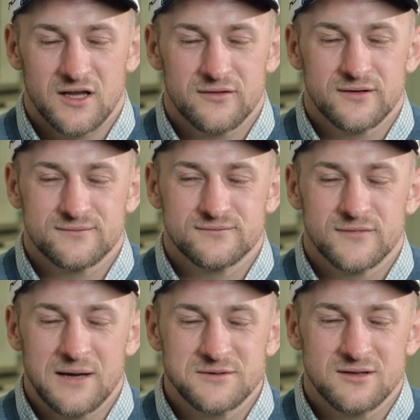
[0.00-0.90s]
Love it.
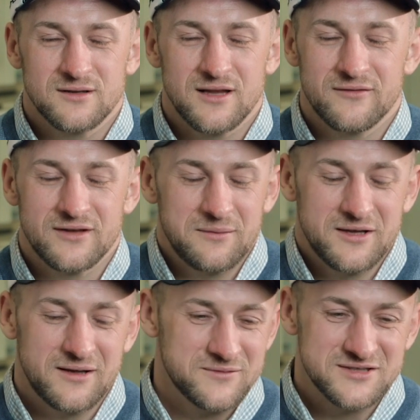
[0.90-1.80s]
Absolutely love it. I
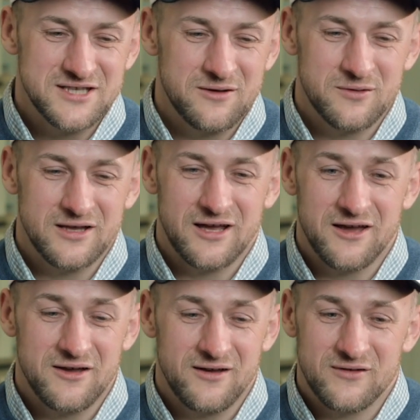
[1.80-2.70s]
mean, I'm the same way. Like,
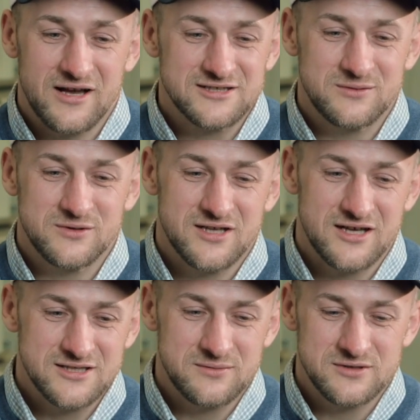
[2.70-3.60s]
I have customers
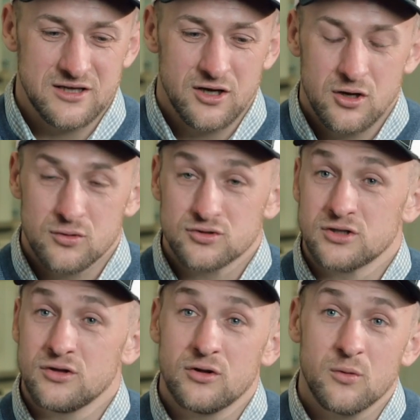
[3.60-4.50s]
asking me, like, who's
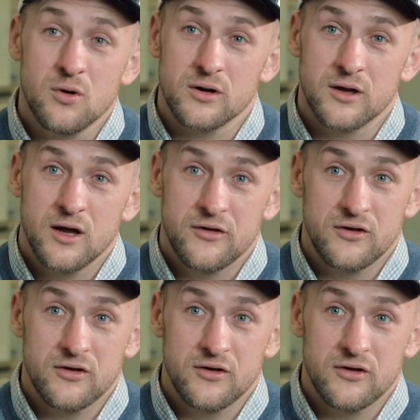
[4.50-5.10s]
going to do the work?